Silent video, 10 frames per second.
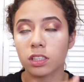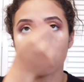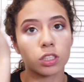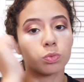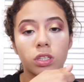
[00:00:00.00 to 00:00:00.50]
I
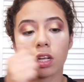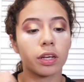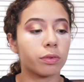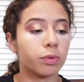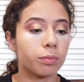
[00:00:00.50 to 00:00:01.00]
just went like
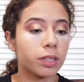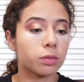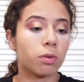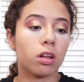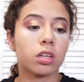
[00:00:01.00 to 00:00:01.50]
with my
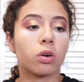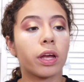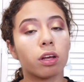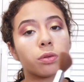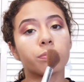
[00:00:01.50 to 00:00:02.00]
small little
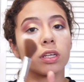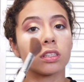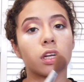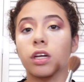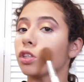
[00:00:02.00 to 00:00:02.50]
angled brush
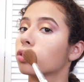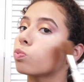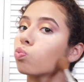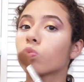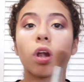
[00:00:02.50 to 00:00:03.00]
and just
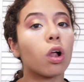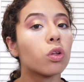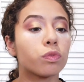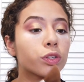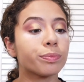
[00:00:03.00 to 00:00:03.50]
went all
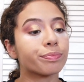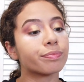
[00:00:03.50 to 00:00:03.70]
over.